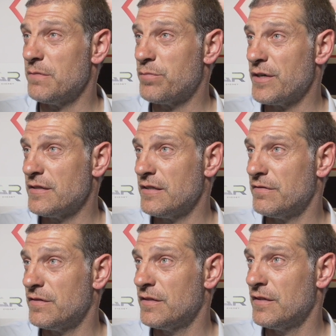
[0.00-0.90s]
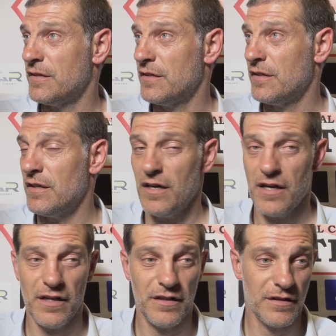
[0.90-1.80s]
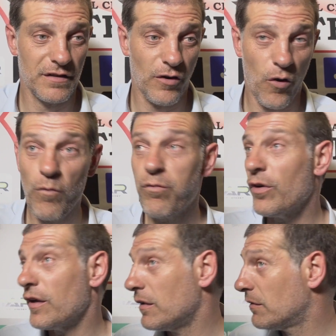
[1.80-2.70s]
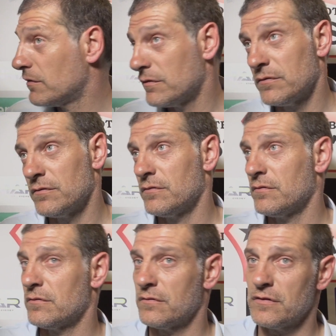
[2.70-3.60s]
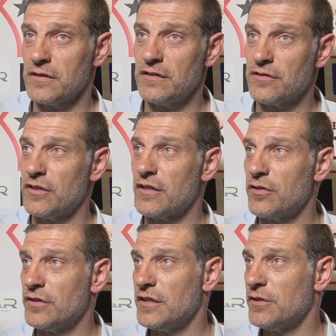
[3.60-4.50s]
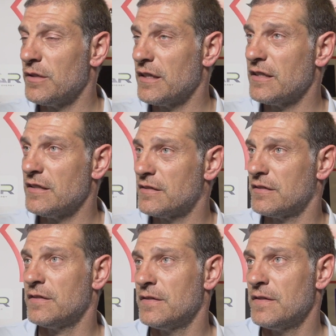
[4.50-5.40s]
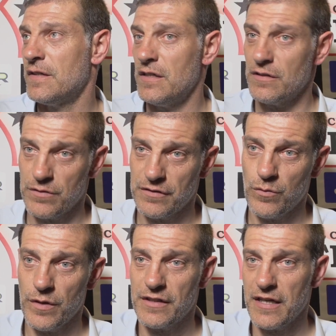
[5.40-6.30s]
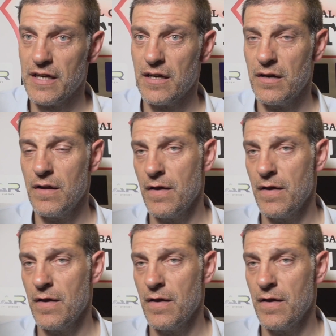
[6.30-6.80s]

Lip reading: impressive, and hopefully he's going to continue like this. It was a well-taken